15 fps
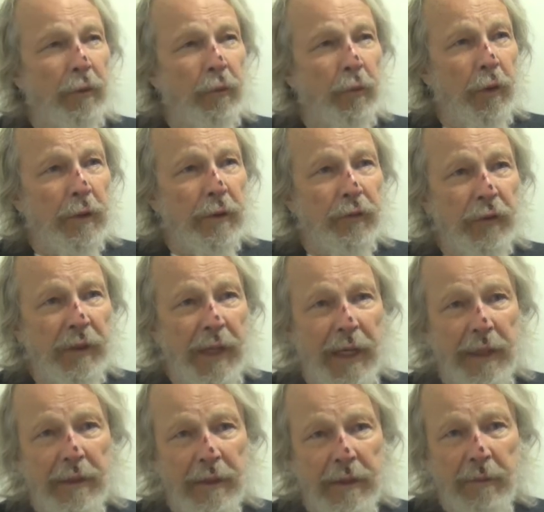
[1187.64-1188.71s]
works for
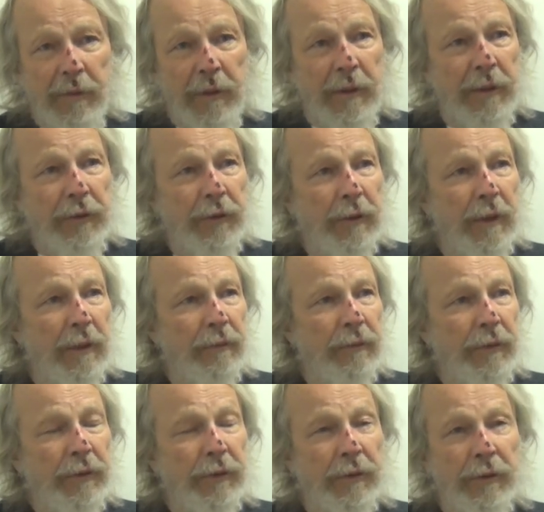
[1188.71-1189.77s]
Catholic Community
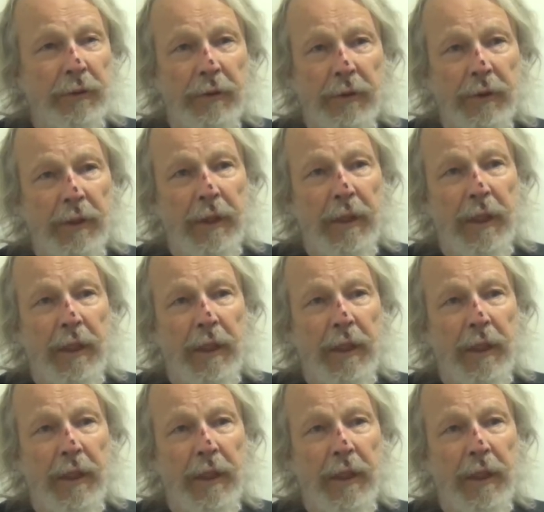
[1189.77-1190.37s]
Services